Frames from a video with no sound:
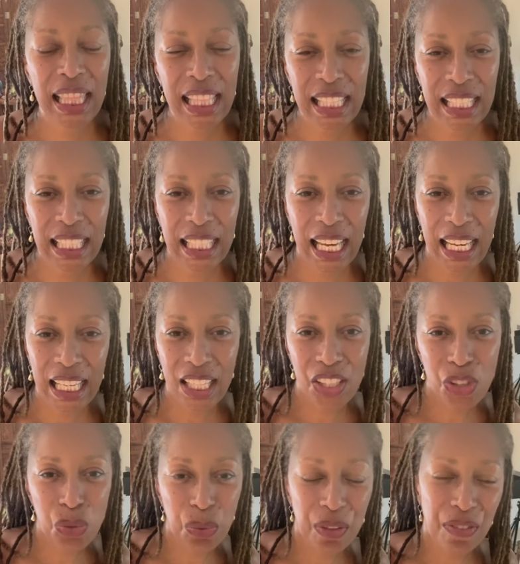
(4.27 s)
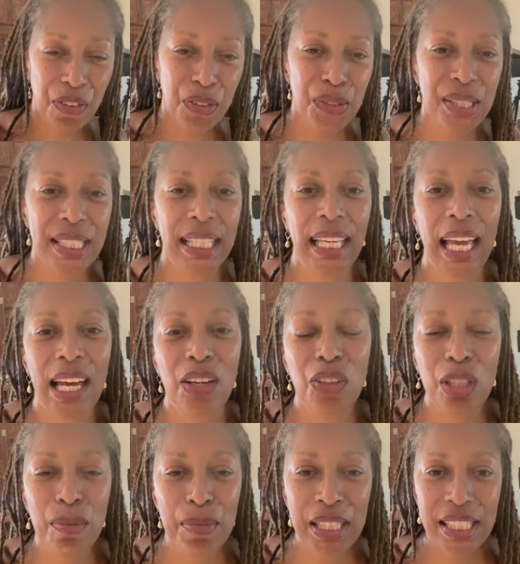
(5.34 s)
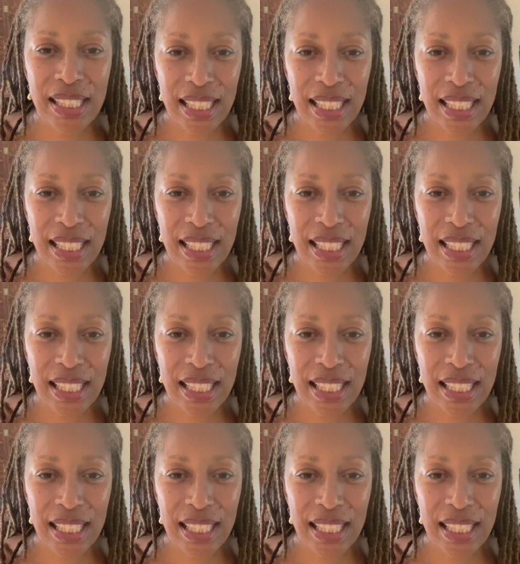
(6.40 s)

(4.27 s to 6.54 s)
the Age Reversing Alchemist,